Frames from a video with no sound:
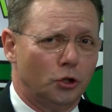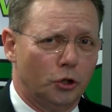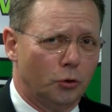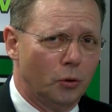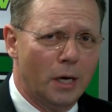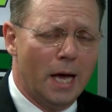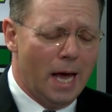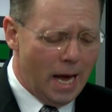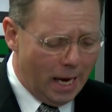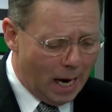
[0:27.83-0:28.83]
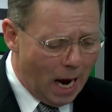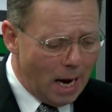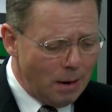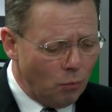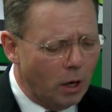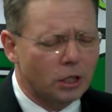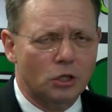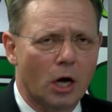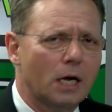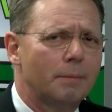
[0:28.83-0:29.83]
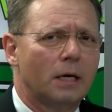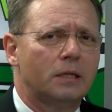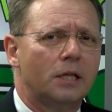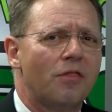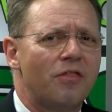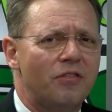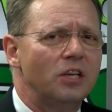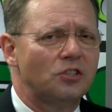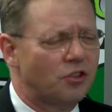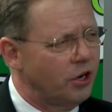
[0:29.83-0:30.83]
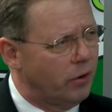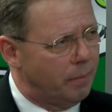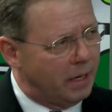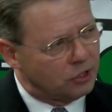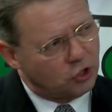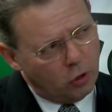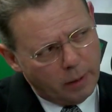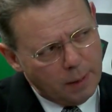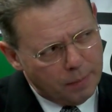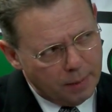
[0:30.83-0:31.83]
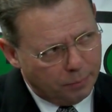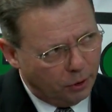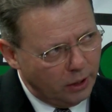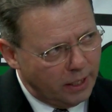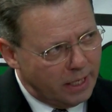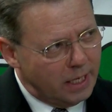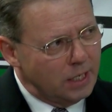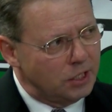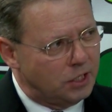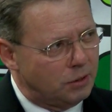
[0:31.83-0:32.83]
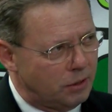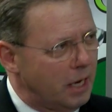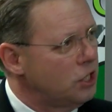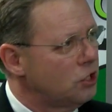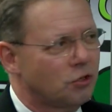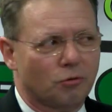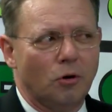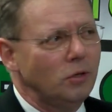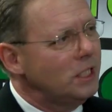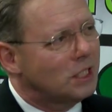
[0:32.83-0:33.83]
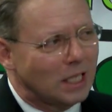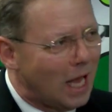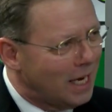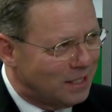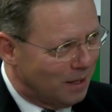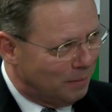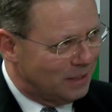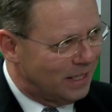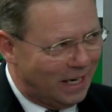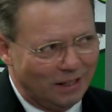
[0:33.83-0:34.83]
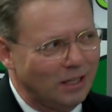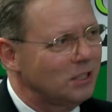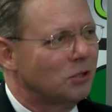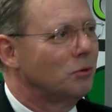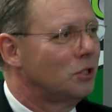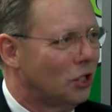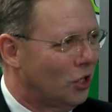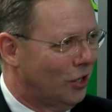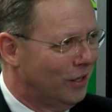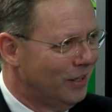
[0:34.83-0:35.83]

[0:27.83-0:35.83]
do and I want to talk about the, this theory because so many people, they just throw these slides up and say, look at the return.